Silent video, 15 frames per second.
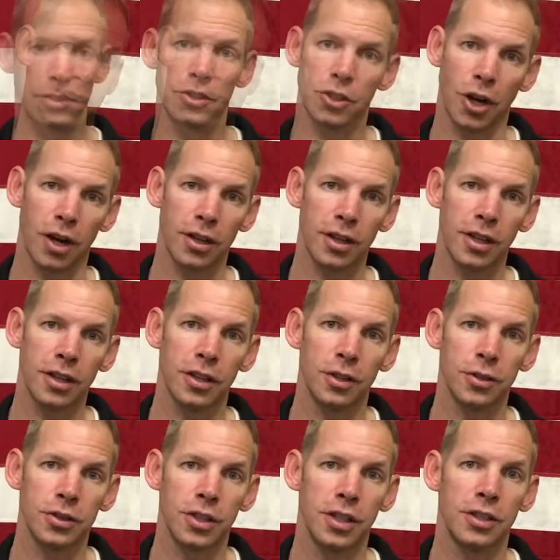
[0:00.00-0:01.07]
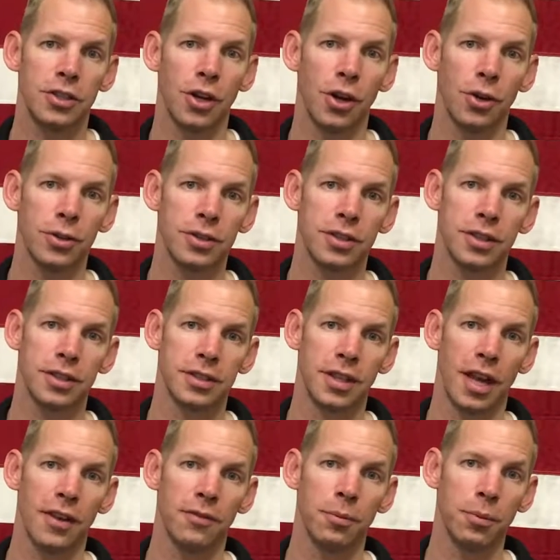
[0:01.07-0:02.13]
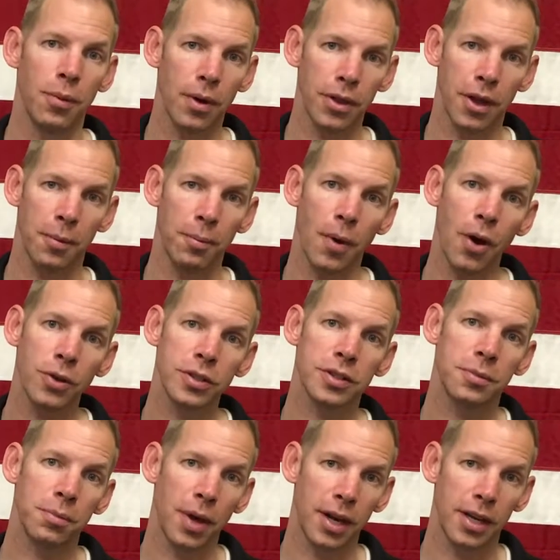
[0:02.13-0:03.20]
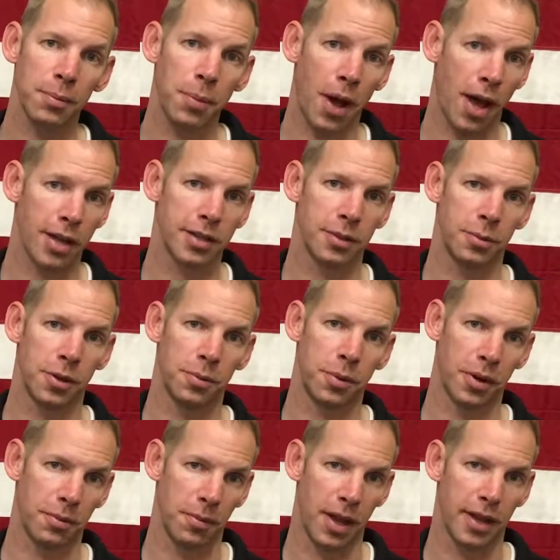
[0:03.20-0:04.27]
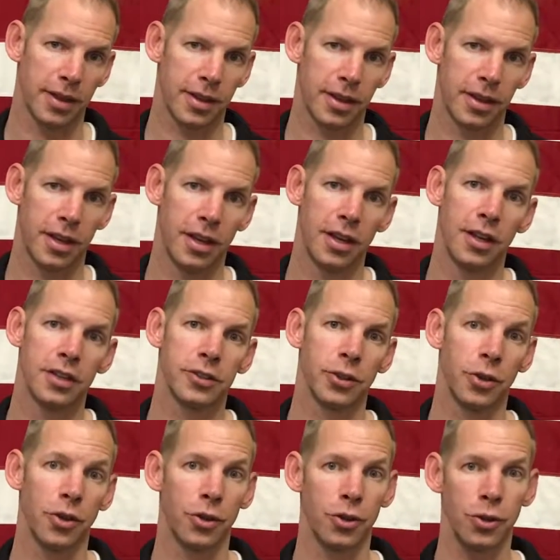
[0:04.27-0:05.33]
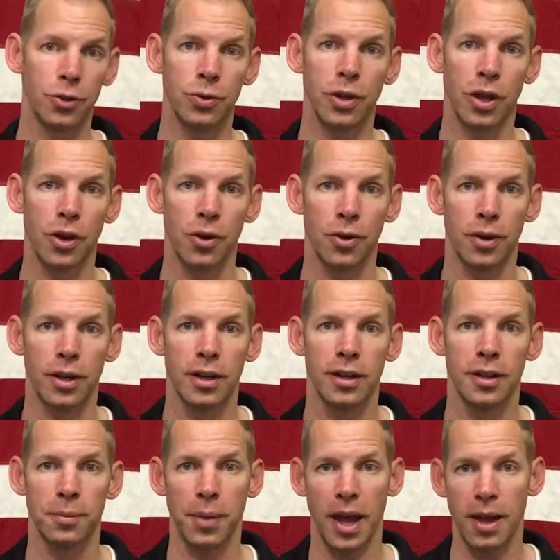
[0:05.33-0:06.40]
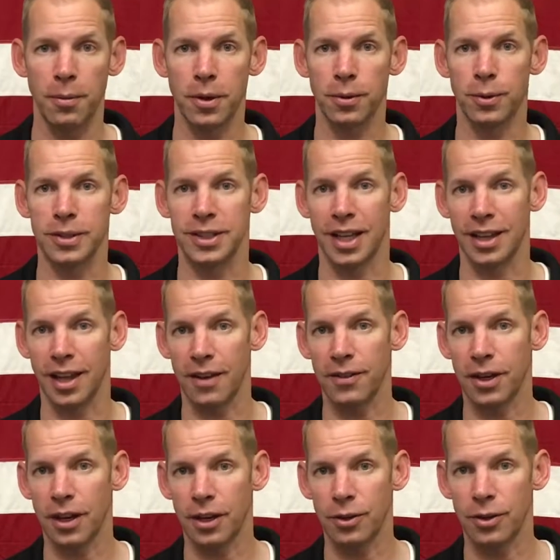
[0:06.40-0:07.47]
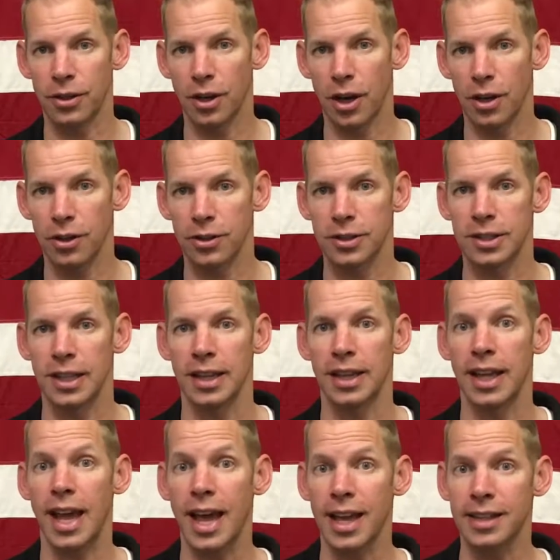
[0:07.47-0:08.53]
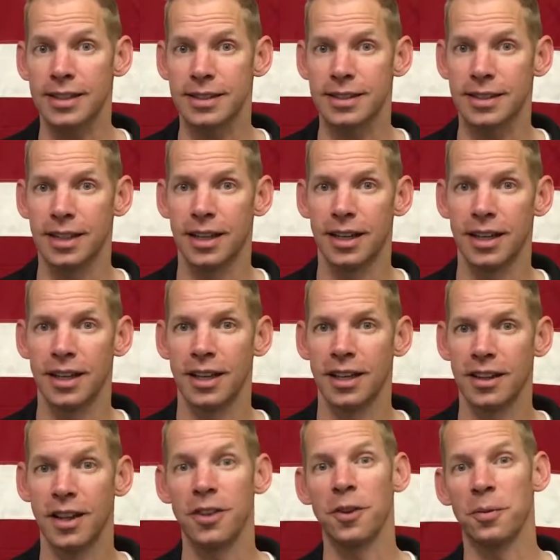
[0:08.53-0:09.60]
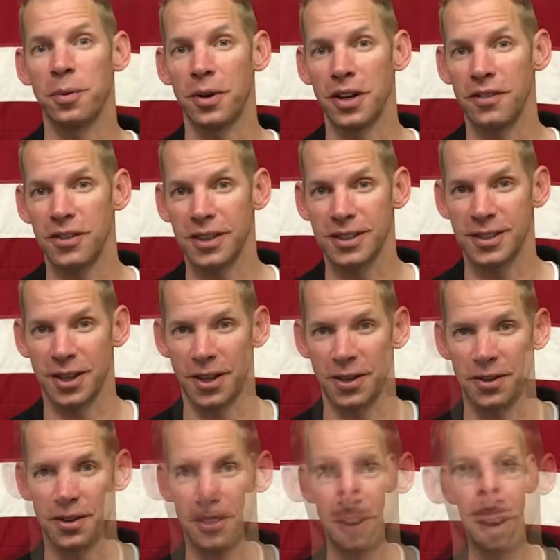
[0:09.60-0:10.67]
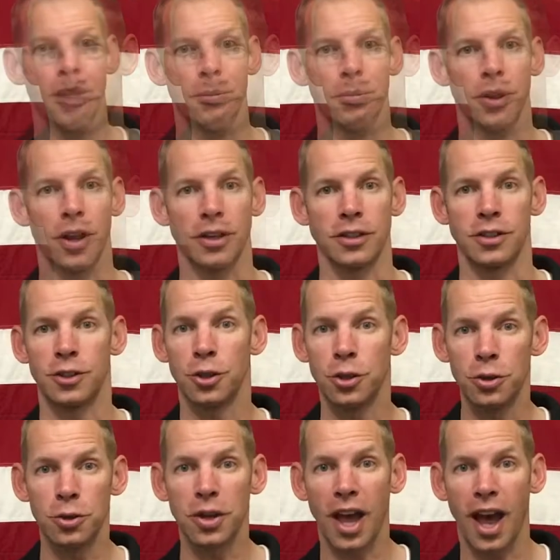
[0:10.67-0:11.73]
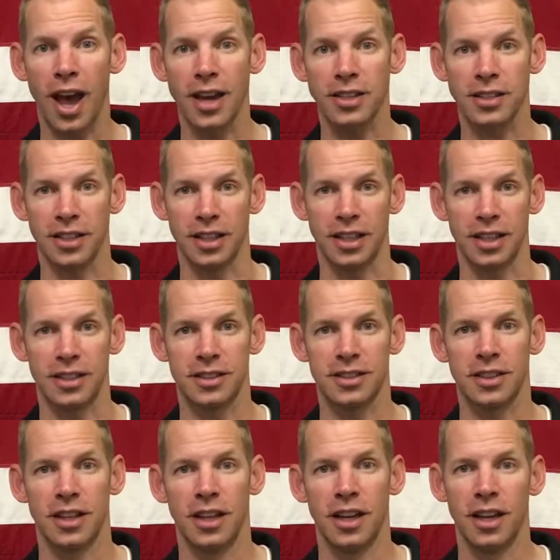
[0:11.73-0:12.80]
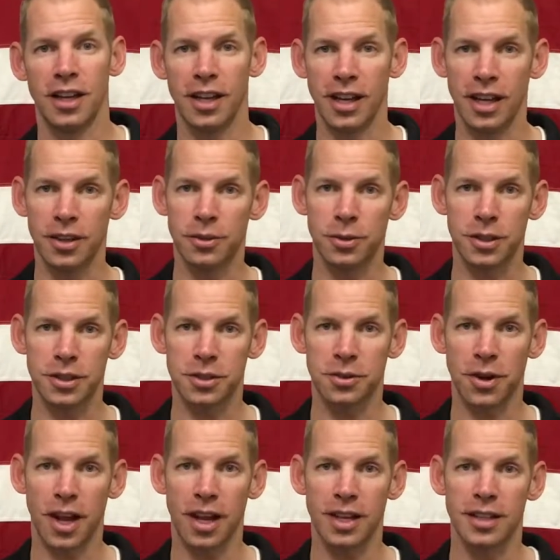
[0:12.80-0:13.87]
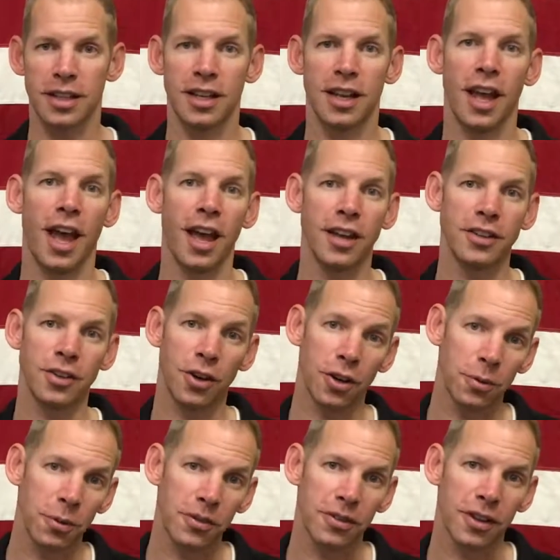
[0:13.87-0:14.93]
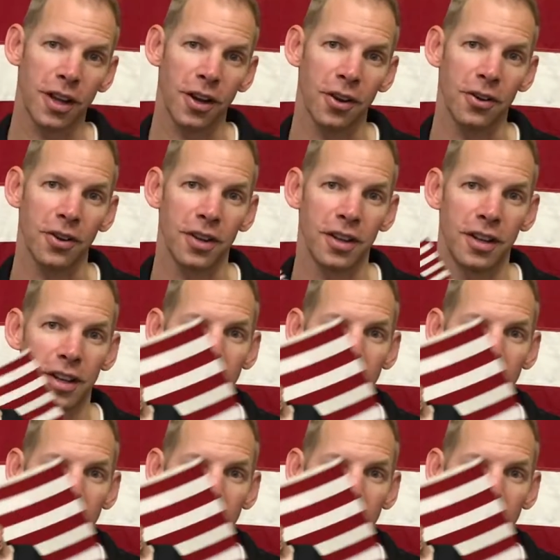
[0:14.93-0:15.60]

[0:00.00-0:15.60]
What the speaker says: Charlie and Lucy chose to save the most money possible per month. So their new loan, the payment was $1,100 less than their previous loan. They plugged two cash leaks, interest rate and term of loan.